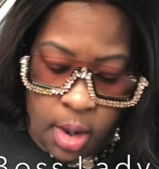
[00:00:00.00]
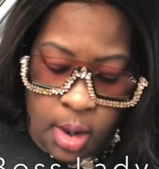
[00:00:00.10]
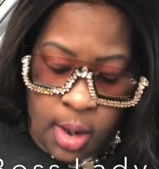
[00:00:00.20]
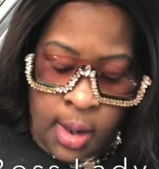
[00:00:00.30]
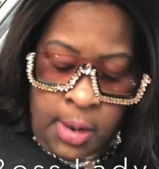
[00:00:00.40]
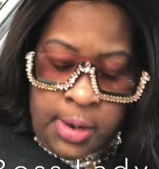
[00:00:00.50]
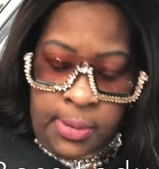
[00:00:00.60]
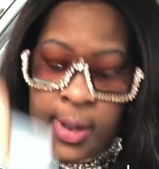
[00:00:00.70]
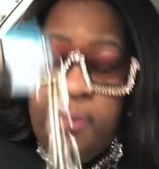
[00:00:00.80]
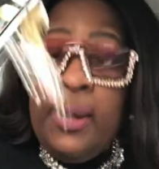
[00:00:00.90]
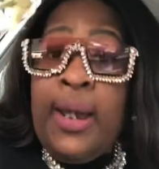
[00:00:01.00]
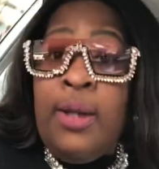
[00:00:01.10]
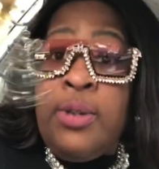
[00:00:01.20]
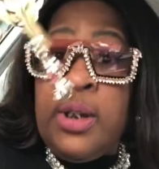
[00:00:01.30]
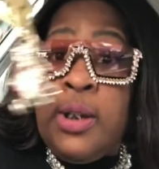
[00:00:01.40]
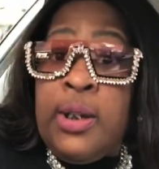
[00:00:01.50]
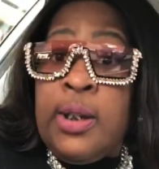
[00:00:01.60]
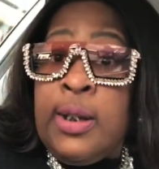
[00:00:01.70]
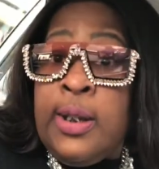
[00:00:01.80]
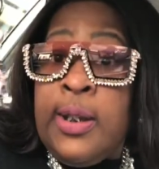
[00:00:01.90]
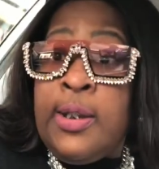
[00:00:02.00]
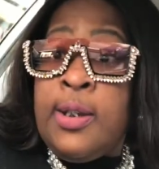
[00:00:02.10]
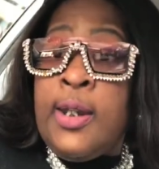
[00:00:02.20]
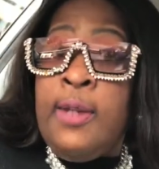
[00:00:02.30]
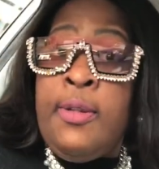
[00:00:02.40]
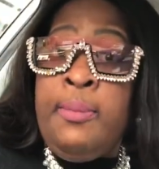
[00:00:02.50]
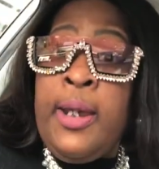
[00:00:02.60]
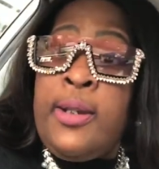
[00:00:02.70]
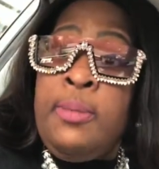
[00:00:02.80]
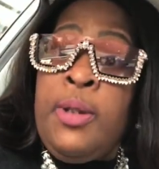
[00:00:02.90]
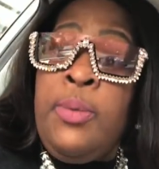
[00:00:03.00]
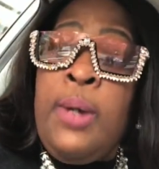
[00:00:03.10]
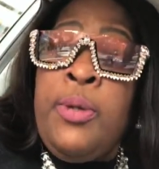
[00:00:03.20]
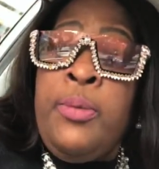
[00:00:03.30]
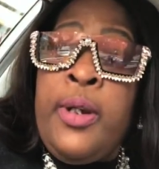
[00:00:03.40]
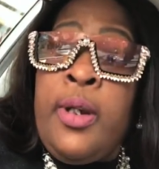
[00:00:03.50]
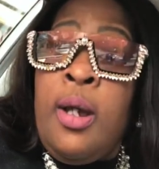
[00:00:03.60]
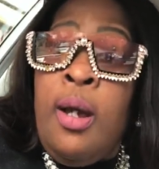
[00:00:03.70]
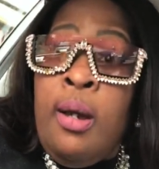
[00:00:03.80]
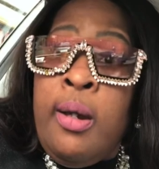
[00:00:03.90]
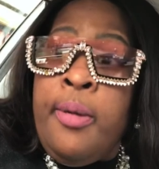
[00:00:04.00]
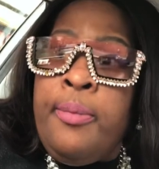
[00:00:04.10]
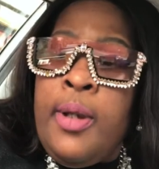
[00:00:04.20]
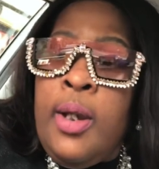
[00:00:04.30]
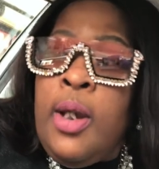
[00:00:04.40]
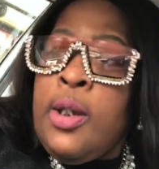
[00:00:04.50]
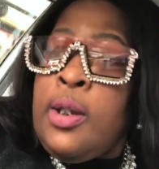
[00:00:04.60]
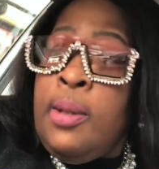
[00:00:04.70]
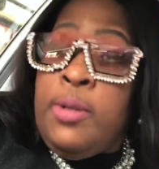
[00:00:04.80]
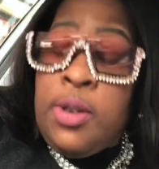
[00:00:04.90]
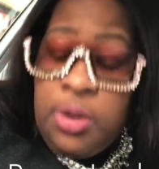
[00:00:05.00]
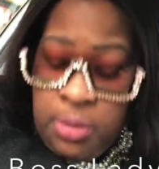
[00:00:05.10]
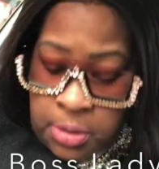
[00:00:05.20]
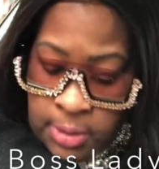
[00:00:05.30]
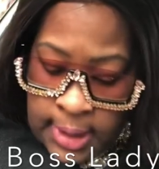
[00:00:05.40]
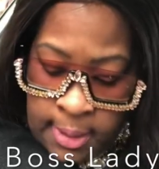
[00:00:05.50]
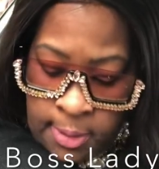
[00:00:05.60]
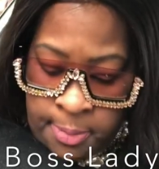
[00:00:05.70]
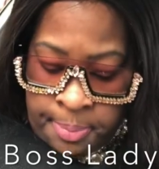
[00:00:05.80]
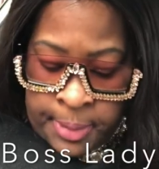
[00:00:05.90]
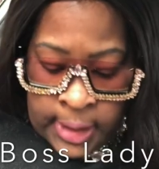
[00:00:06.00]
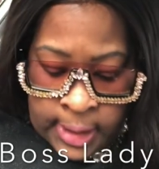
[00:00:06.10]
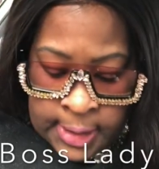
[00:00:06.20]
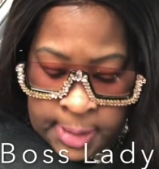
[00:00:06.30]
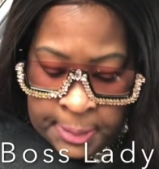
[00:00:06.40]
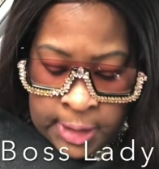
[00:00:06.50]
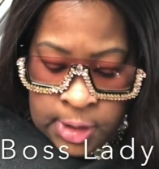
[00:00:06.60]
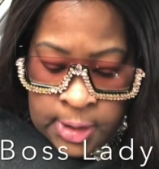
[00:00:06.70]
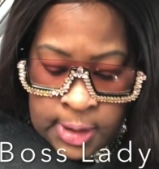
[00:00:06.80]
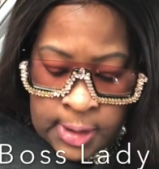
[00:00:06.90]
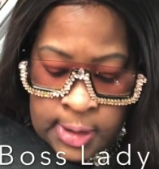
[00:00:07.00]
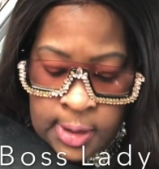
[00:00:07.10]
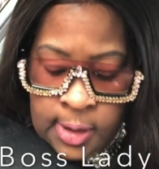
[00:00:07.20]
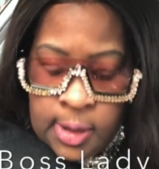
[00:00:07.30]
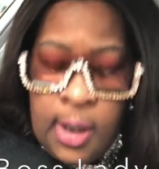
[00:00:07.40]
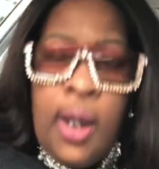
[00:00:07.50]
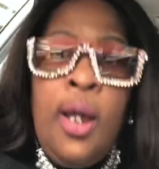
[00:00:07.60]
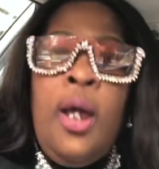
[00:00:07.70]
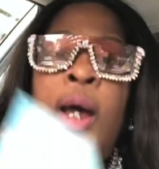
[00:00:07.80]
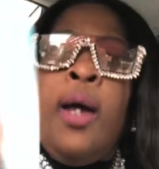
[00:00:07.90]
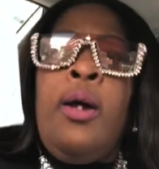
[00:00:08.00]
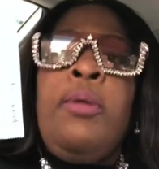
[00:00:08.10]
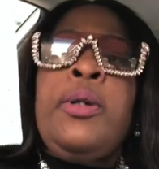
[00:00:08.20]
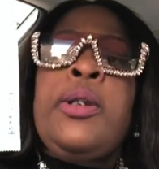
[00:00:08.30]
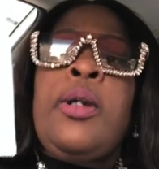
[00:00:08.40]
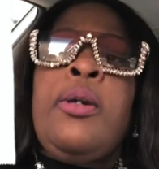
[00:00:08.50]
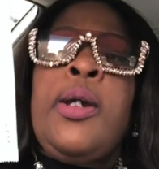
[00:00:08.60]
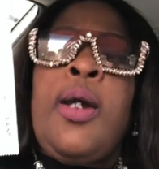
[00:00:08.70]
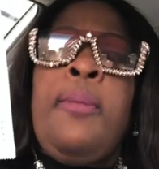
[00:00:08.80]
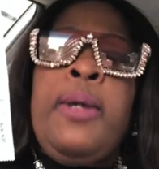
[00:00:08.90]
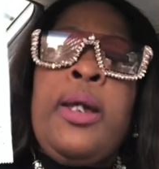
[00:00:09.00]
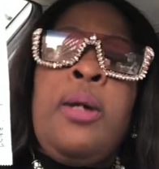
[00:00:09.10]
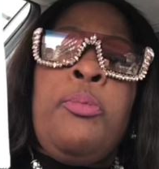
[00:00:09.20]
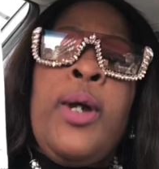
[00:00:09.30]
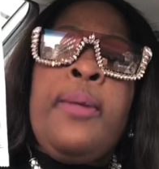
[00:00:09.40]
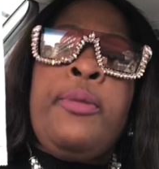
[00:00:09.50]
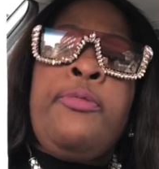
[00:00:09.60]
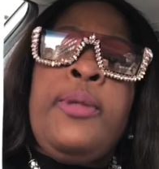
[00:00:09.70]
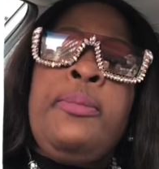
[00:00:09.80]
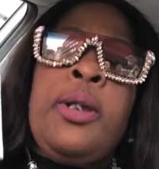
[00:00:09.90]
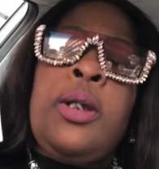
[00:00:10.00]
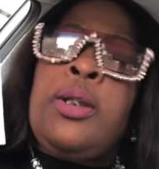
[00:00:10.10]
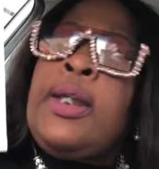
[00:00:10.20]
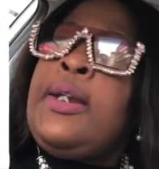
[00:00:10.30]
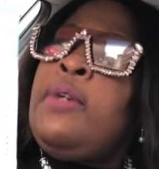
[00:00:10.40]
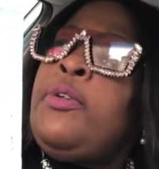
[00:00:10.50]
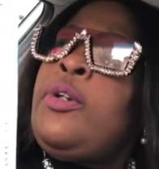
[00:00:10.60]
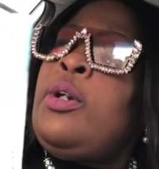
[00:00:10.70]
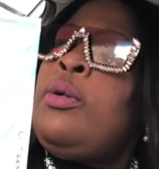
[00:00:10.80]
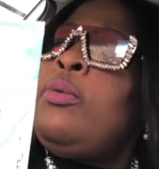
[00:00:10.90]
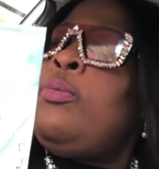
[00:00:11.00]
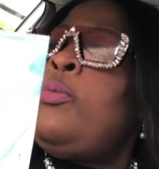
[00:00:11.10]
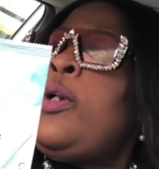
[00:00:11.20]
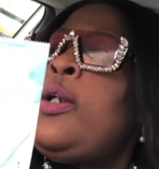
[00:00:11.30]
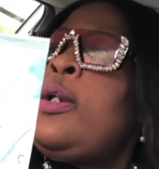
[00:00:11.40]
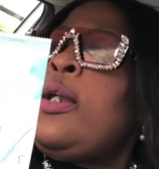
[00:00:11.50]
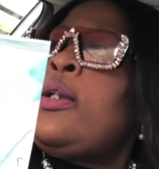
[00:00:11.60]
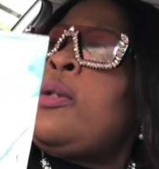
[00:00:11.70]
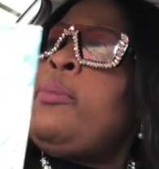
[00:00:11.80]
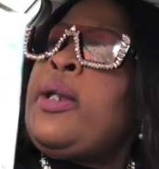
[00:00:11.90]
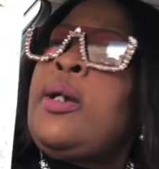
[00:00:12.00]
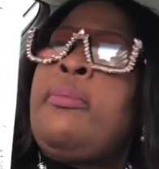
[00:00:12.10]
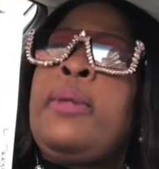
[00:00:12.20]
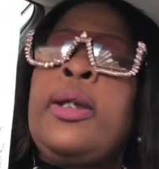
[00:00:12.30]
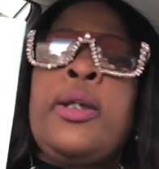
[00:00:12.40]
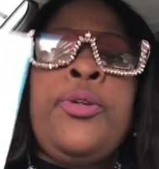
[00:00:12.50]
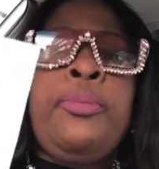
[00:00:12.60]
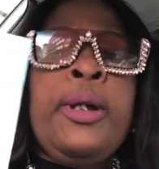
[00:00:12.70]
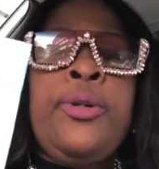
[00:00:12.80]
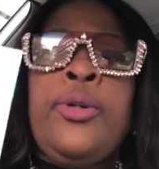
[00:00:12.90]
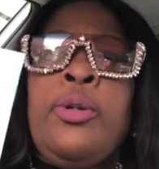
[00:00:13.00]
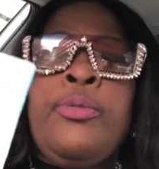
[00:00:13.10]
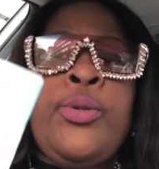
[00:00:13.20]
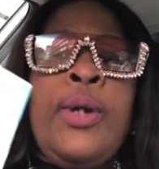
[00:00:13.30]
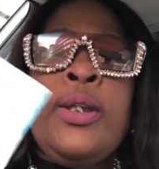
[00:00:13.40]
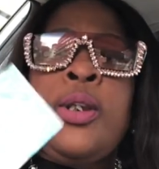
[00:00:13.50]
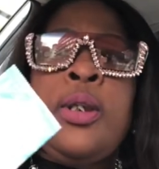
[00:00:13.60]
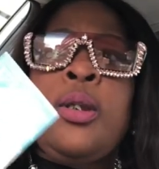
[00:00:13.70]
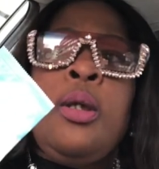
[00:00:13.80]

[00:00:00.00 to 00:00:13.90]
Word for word: I also have my house keys because Alexis gave them back to me while we were in the car. So I'm just showing you how big and spacious this is. I always carry a makeup wipe with me because I never know when like the makeup might get on my nerves or I just